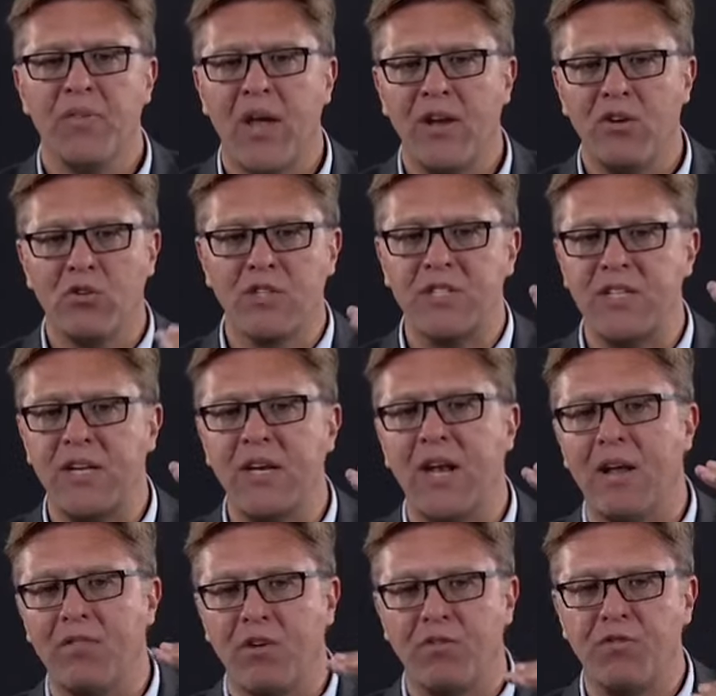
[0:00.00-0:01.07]
And you'll see
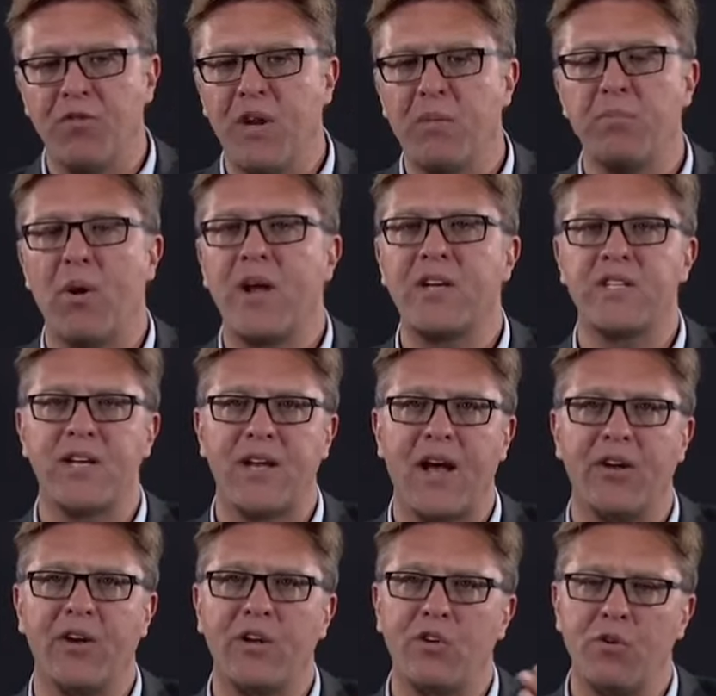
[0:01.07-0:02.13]
level 3 breaks it
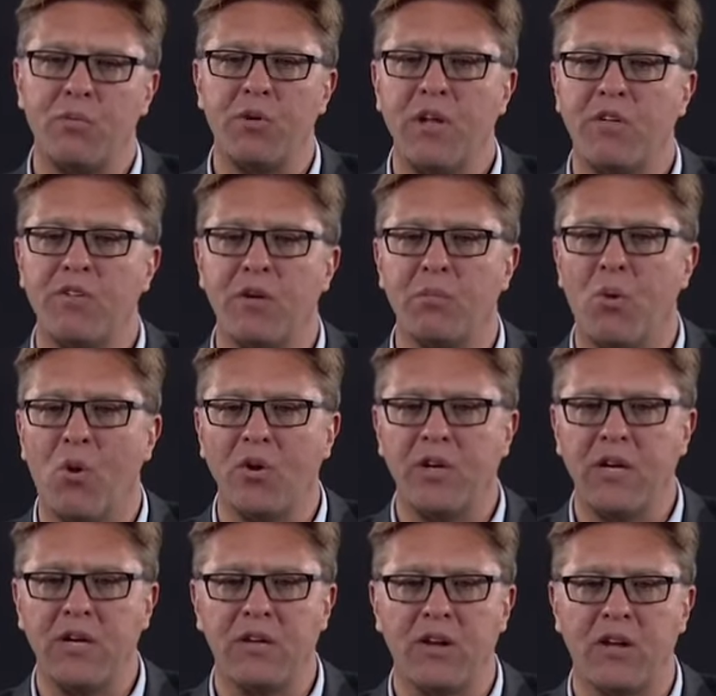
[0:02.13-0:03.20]
down into even more
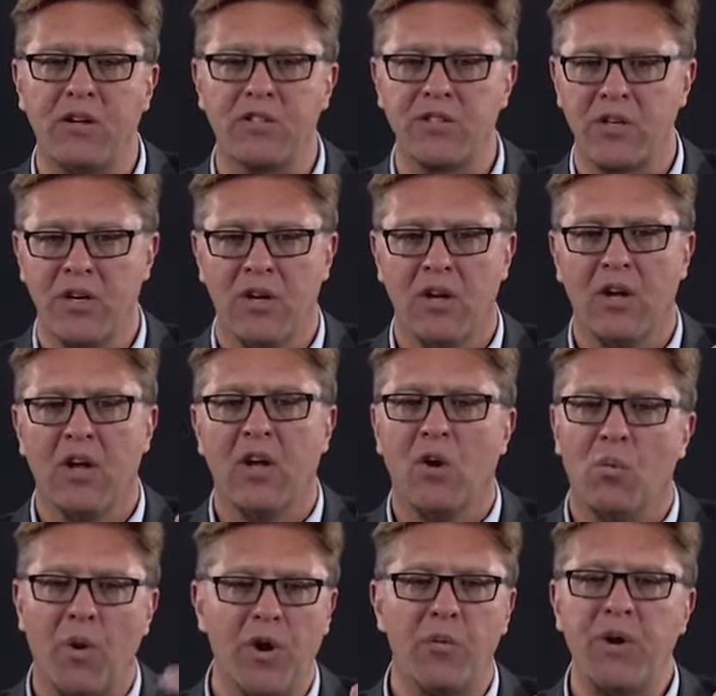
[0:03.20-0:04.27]
details.
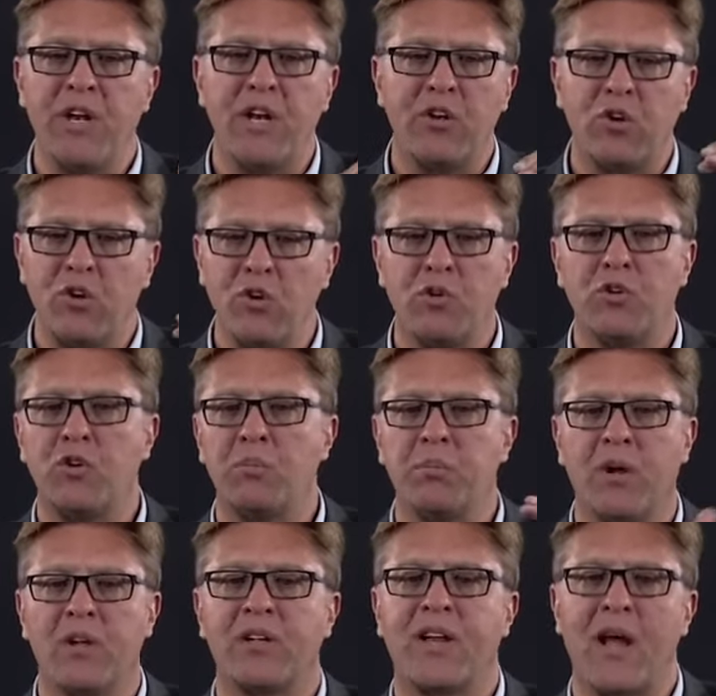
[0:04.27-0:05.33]
What do we need to do to
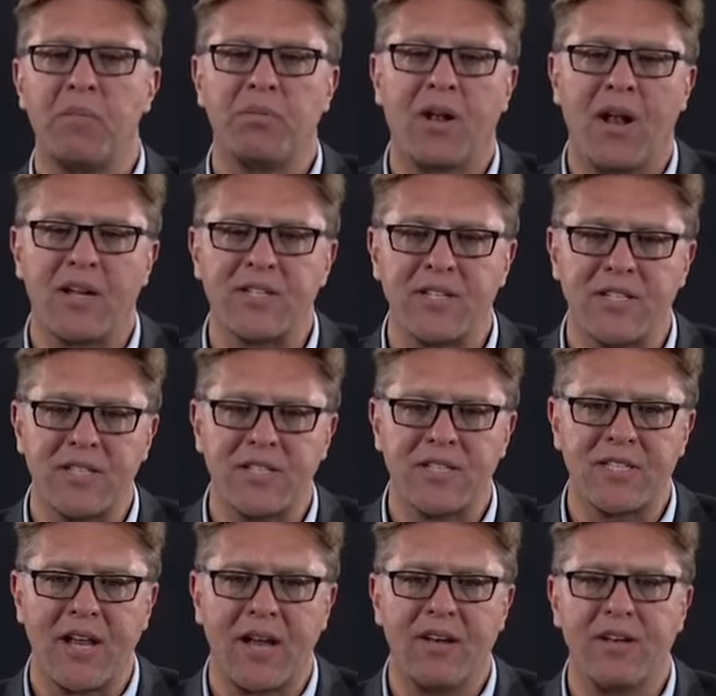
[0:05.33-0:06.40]
build, capitalize, and
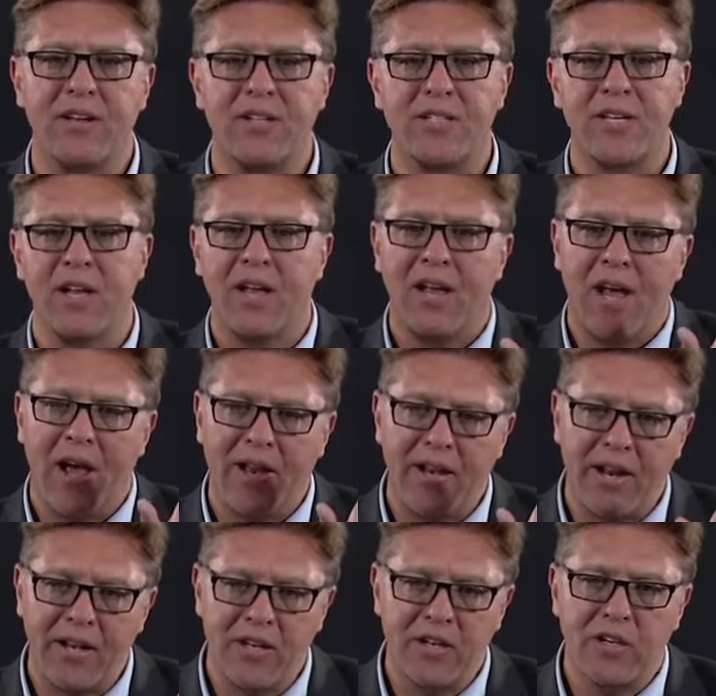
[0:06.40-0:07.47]
sustain this? And
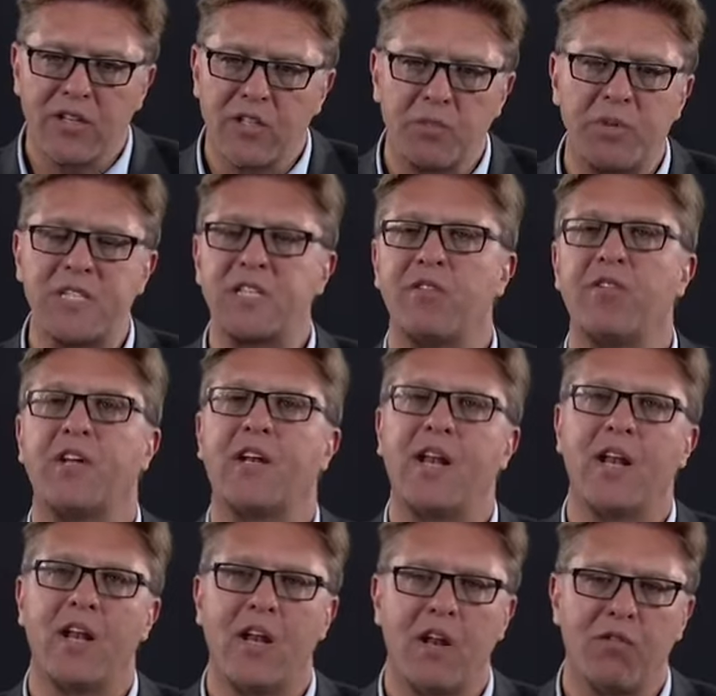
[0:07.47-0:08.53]
then
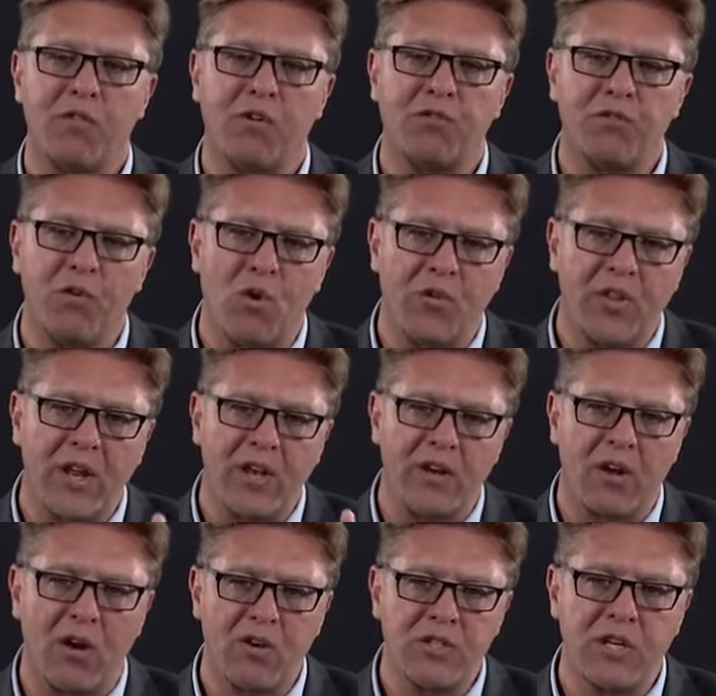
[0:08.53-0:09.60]
specifically level 4 then
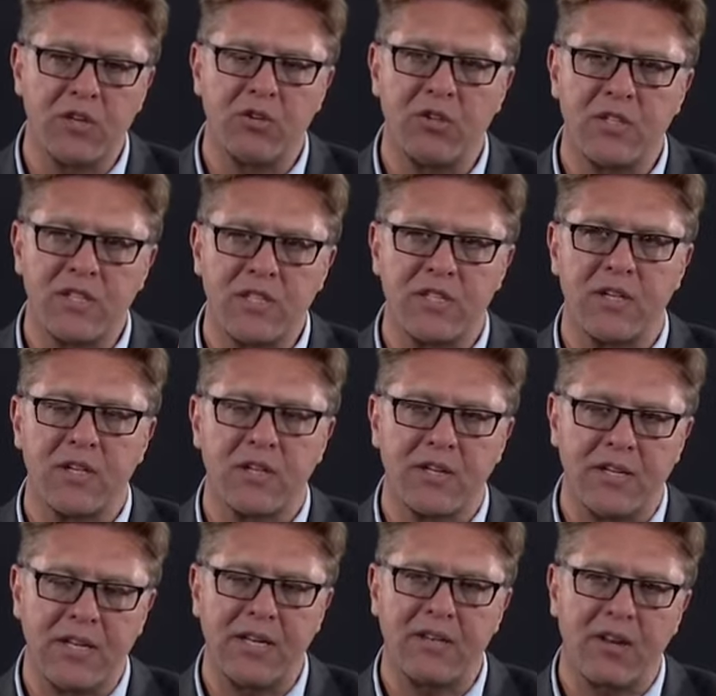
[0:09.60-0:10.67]
goes into
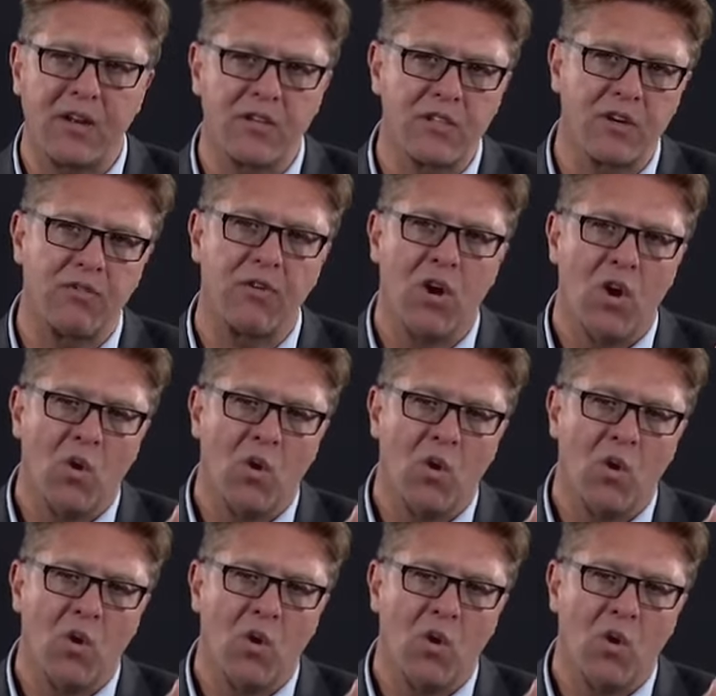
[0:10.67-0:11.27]
details of